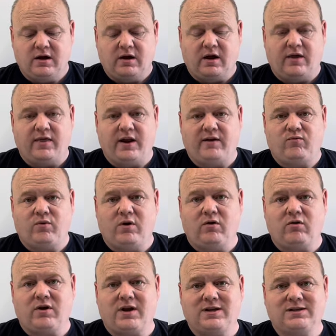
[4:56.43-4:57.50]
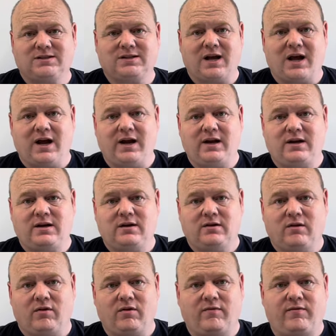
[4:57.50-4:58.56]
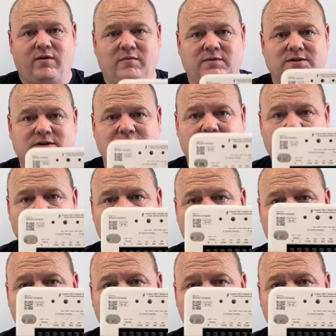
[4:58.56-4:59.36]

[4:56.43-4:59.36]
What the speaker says: And then if we look inside on the thermostat,